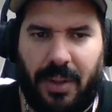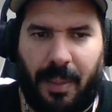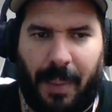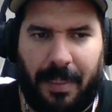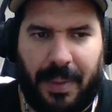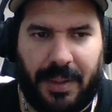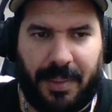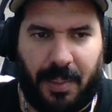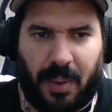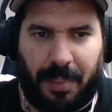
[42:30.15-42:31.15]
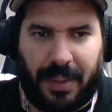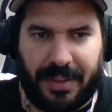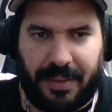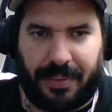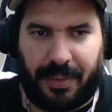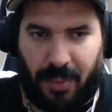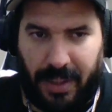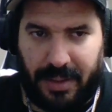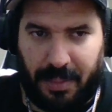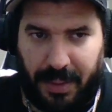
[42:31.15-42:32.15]
though it might be a little bit more pleasant for
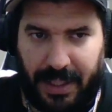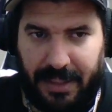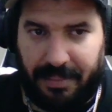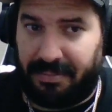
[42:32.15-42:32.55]
white to play,